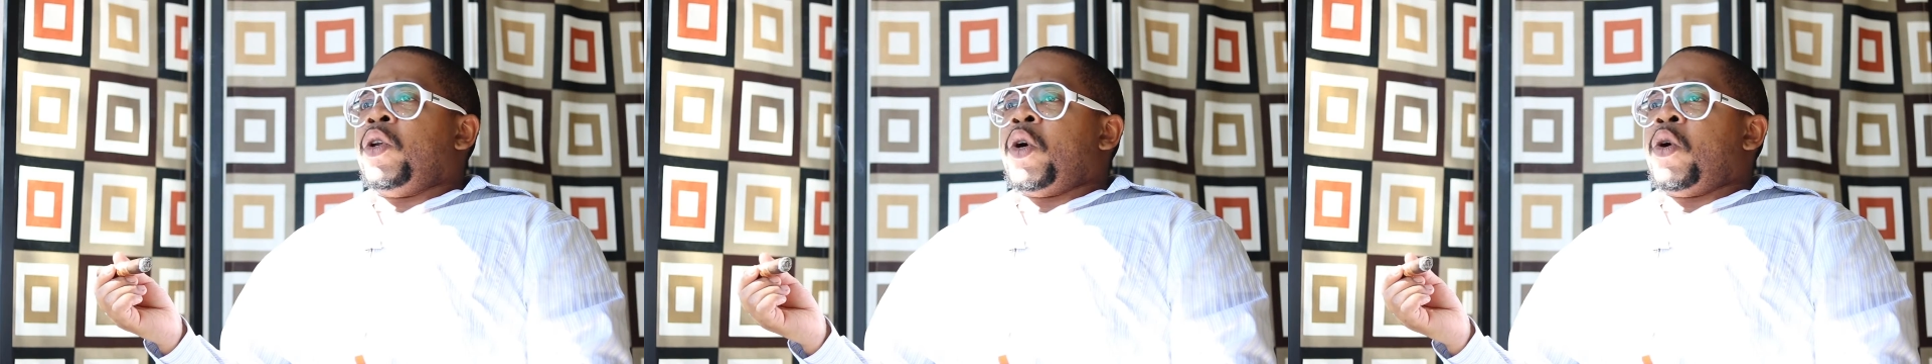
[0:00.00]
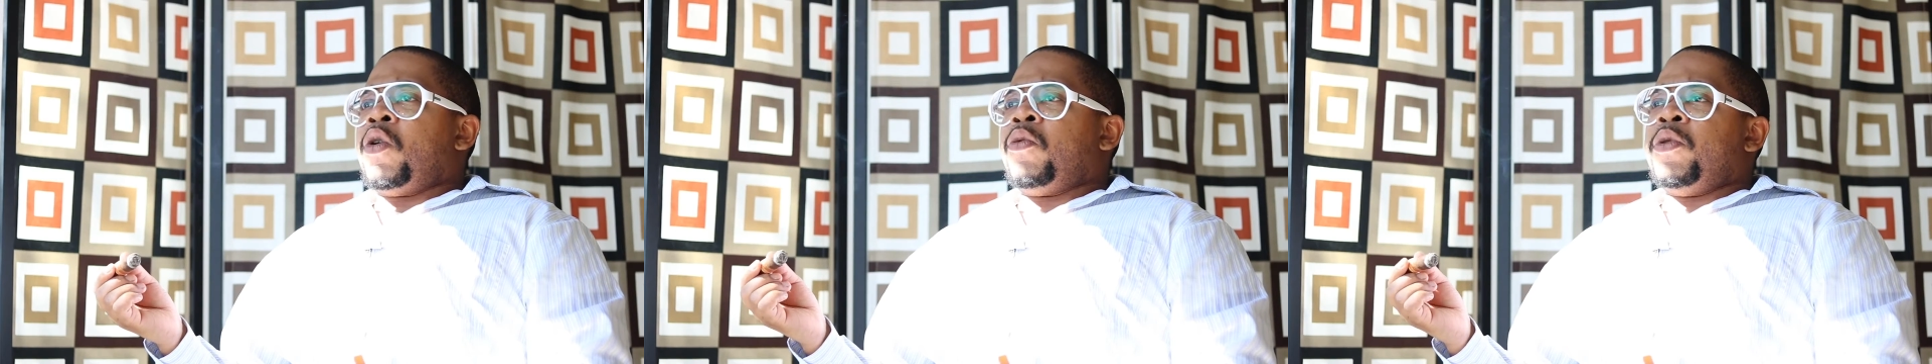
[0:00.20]

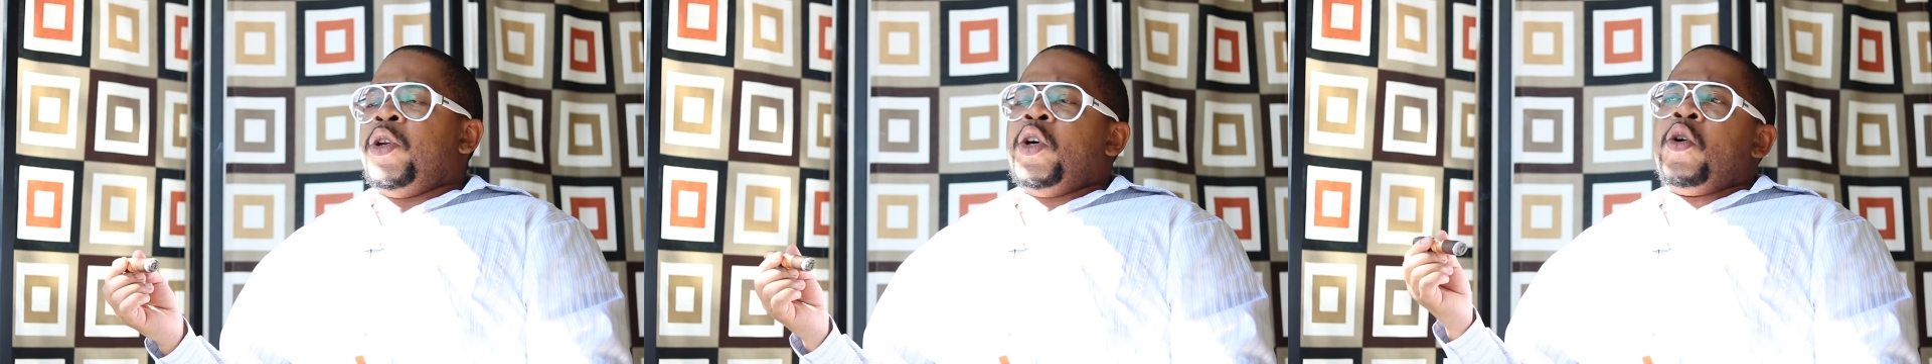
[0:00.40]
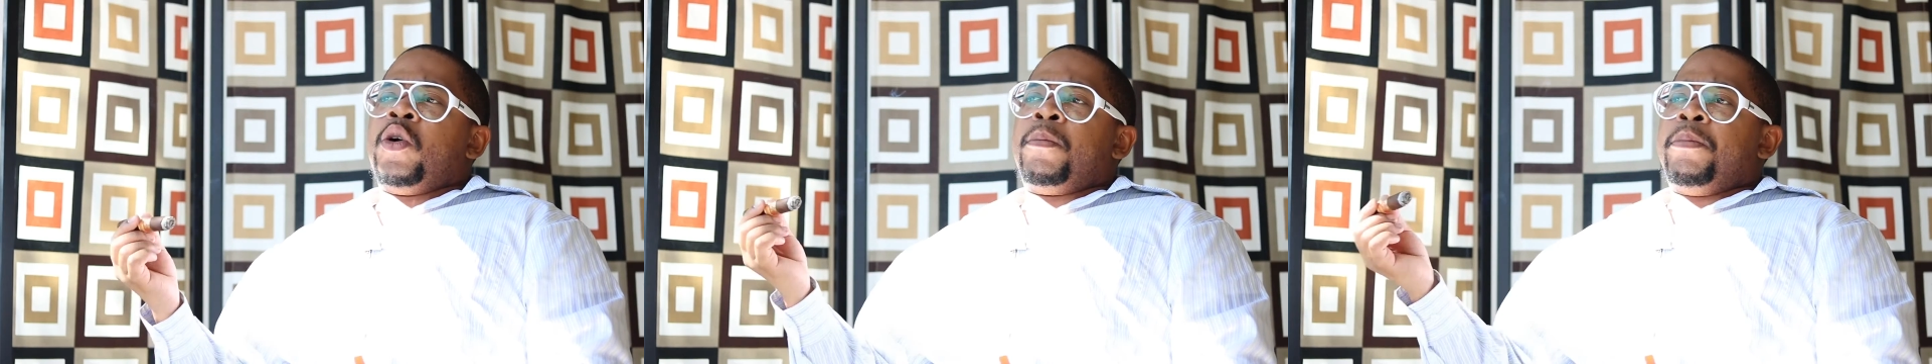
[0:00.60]
know, or when
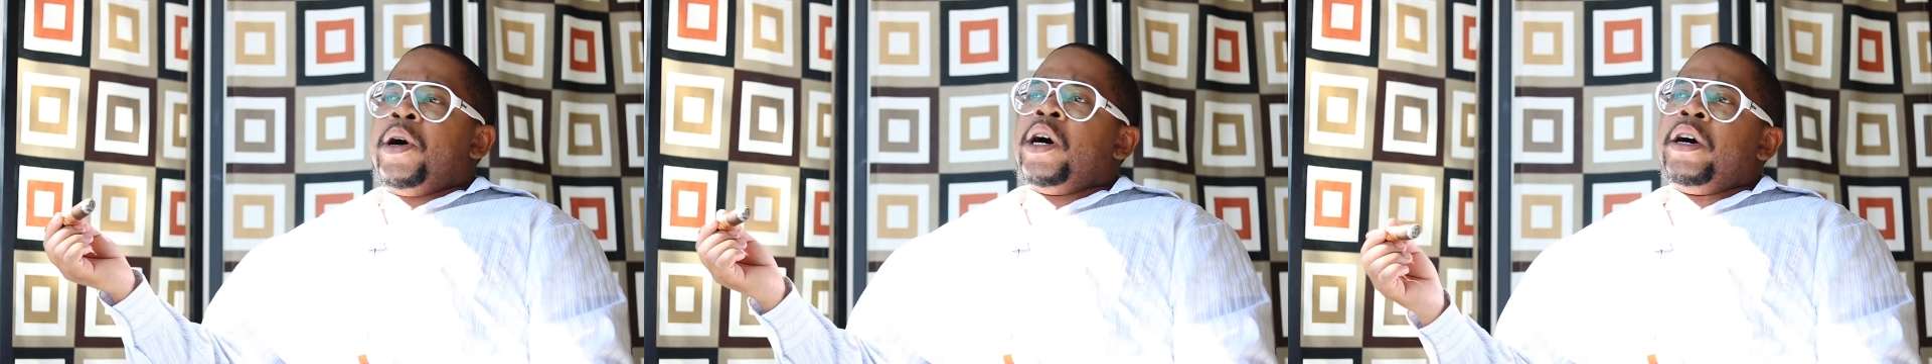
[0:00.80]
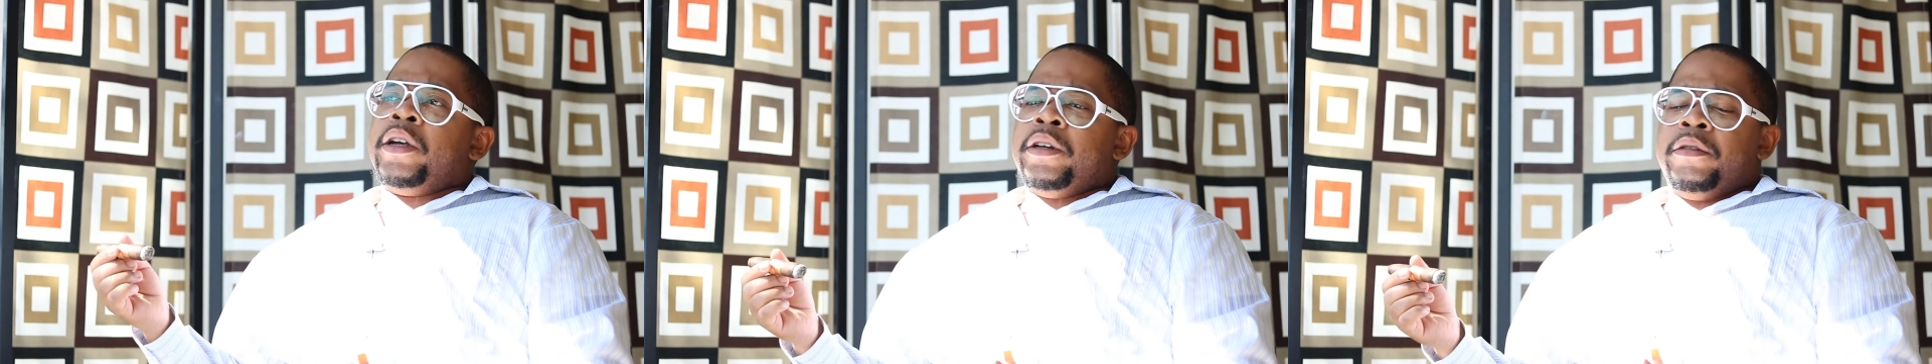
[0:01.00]
you go to
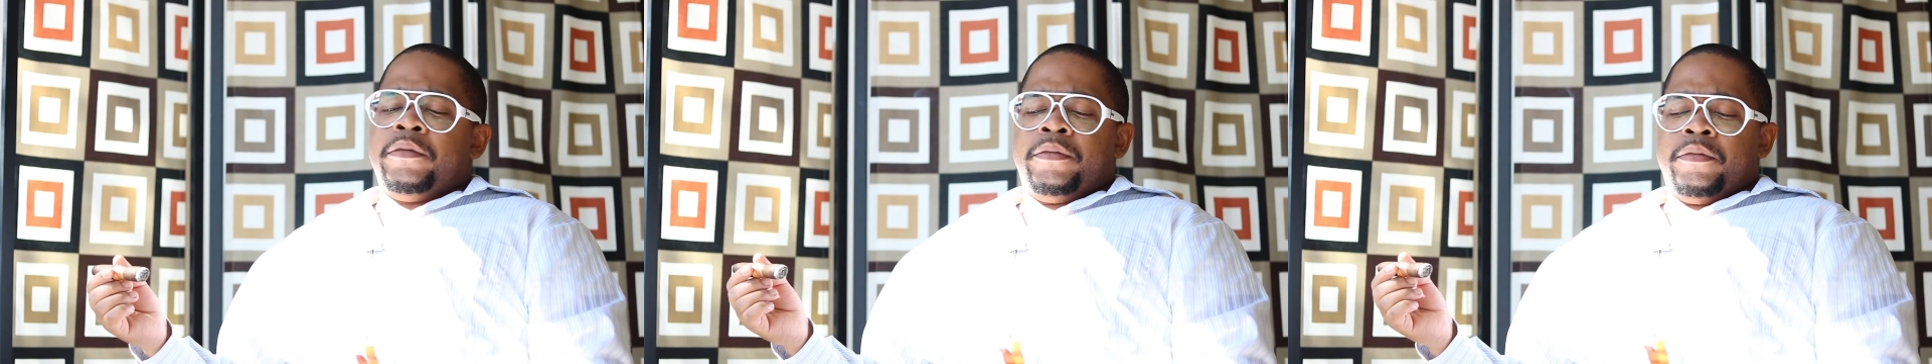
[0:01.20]
putt.